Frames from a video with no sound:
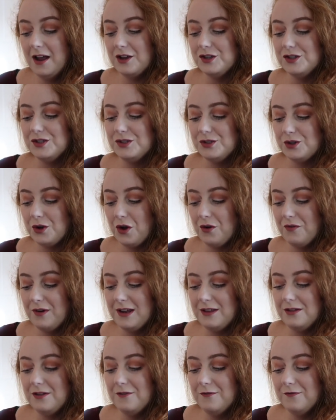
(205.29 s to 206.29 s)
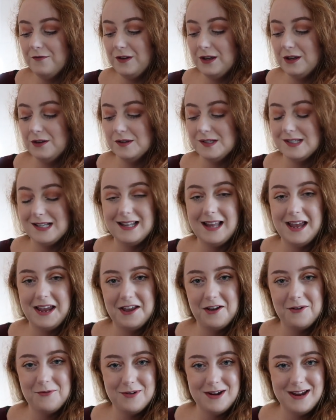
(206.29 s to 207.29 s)
A story that feels
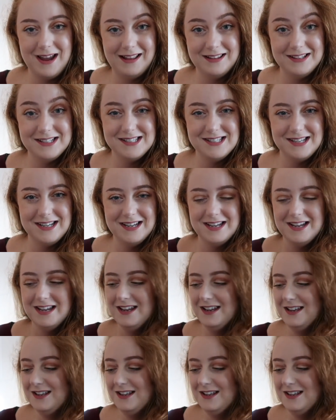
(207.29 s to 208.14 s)
like reality.